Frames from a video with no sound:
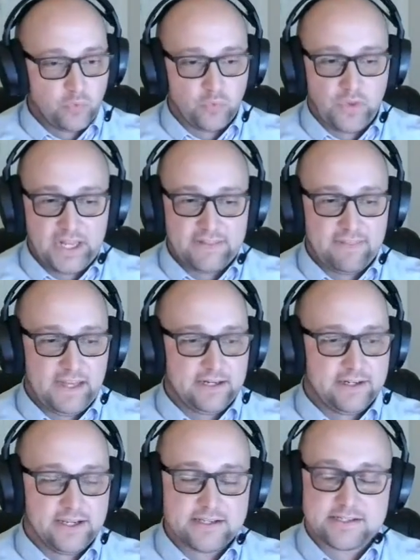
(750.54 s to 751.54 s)
the
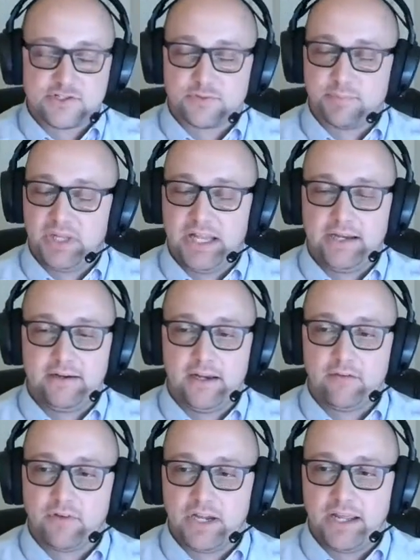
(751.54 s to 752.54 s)
cousins are playing
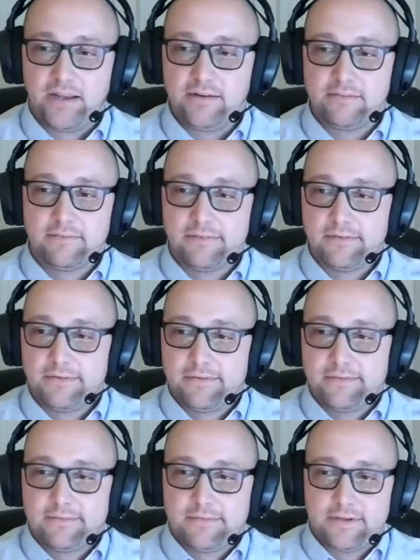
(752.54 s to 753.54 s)
every day.
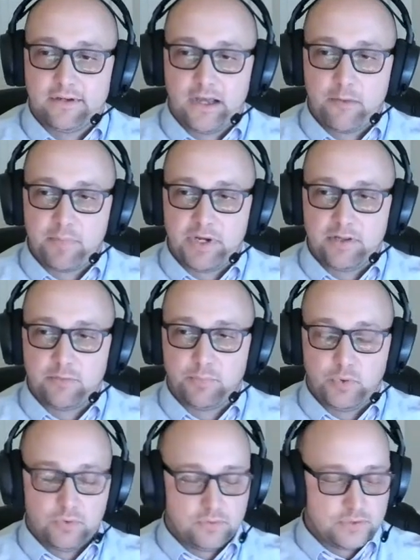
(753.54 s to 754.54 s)
And hopping in the
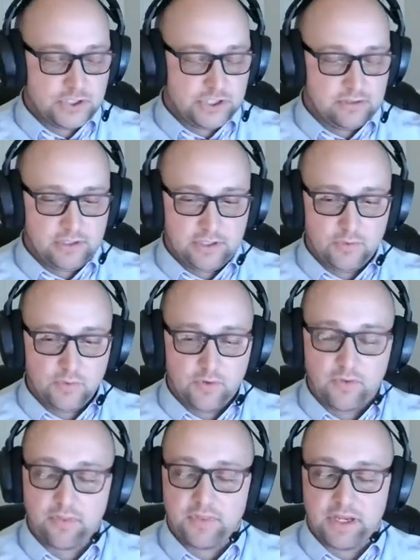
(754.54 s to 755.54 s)
pool and chilling and doing
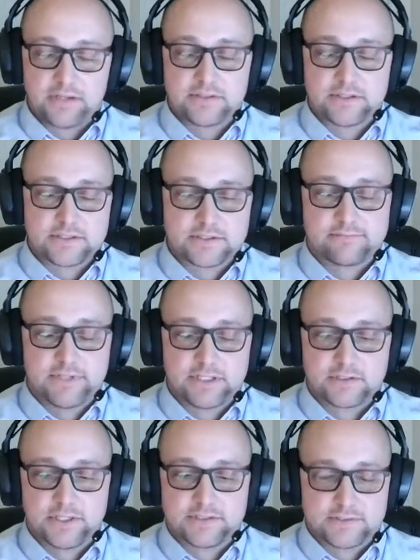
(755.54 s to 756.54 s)
all the things. It's
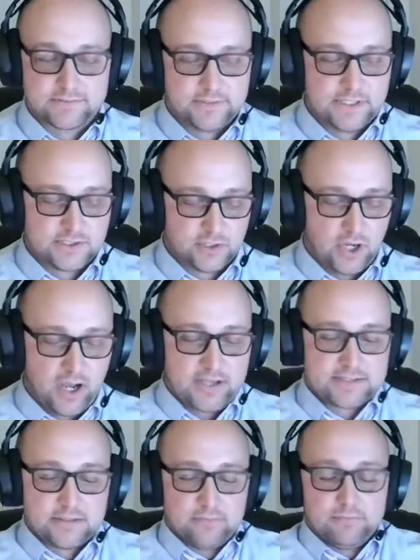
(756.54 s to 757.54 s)
an
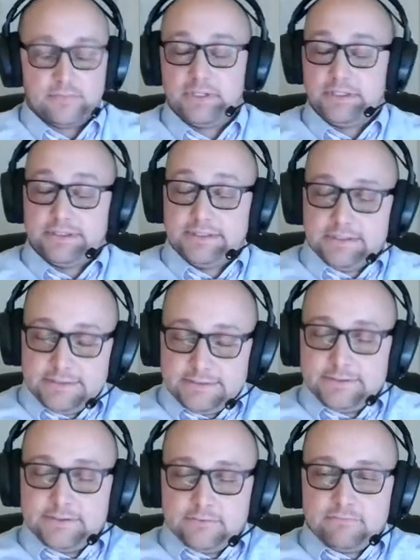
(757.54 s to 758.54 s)
awesome,
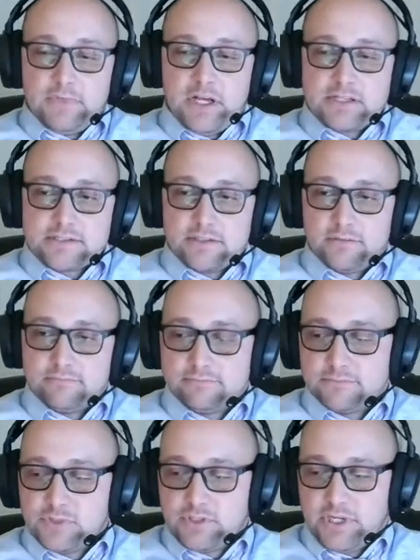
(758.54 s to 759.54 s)

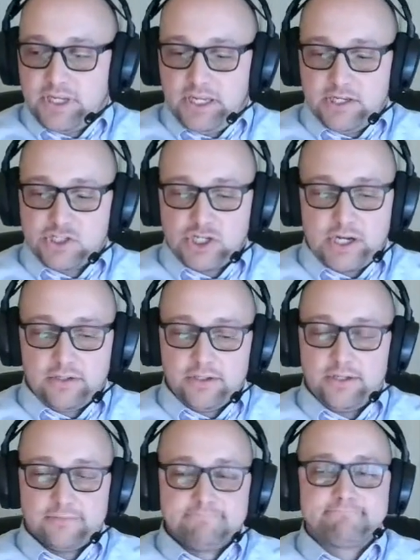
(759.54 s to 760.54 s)
awesome kid
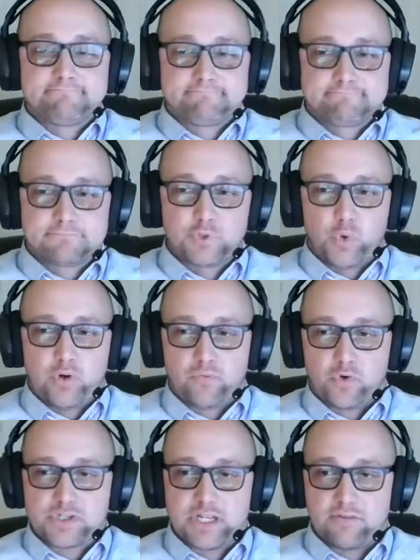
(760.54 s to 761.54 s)
childhood,
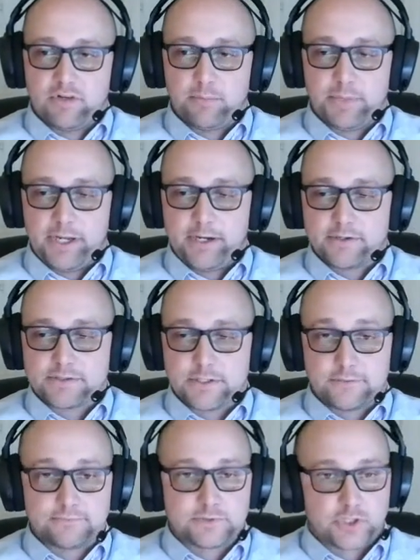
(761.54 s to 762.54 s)
24/7. Great. Here, so it's